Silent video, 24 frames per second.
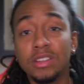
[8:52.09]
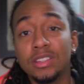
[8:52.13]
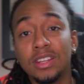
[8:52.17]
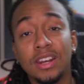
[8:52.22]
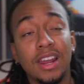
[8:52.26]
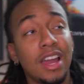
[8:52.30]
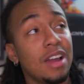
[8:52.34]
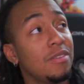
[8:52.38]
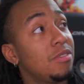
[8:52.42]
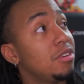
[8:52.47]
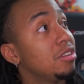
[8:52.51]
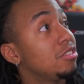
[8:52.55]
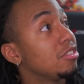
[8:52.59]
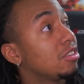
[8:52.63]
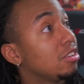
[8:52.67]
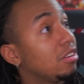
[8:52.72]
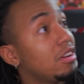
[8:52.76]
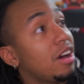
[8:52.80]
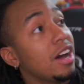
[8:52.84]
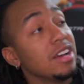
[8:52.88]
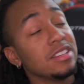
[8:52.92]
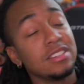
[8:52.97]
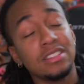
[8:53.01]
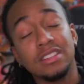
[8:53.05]
And then I have another
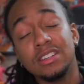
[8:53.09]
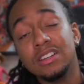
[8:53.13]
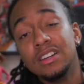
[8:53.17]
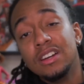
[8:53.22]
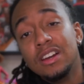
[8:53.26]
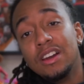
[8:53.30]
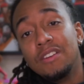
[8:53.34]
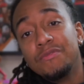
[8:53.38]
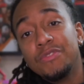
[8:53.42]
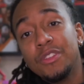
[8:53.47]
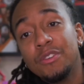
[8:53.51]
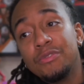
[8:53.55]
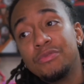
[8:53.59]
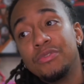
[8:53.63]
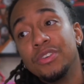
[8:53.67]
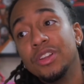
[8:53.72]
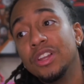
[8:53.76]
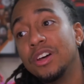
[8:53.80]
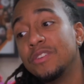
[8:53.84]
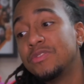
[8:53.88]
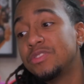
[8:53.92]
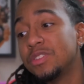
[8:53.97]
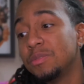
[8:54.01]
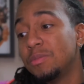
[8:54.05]
closet
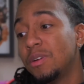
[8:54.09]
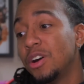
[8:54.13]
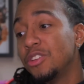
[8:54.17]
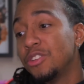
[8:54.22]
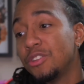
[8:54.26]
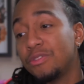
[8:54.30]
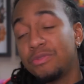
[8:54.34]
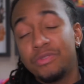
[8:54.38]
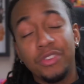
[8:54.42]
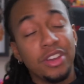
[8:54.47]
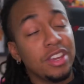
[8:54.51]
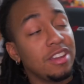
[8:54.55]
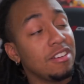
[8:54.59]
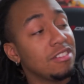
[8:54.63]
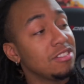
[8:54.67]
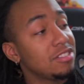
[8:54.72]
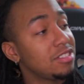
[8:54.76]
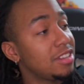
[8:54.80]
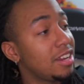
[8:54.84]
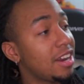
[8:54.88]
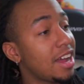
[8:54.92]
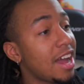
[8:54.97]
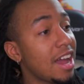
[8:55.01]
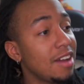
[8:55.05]
full of some other
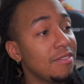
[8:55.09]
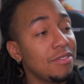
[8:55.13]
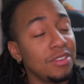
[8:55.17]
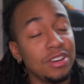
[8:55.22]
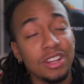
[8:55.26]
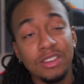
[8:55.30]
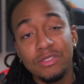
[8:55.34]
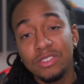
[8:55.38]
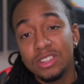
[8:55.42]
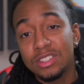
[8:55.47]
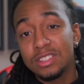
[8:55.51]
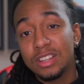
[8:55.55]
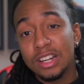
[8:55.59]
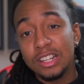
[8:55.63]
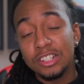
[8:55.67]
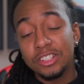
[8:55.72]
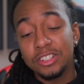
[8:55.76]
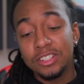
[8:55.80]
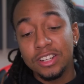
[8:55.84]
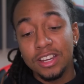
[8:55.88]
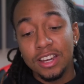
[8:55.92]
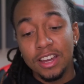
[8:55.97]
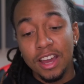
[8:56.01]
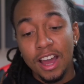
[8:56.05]
figures that I haven't even
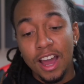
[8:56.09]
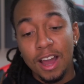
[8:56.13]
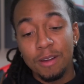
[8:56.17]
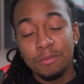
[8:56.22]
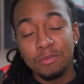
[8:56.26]
touched yet.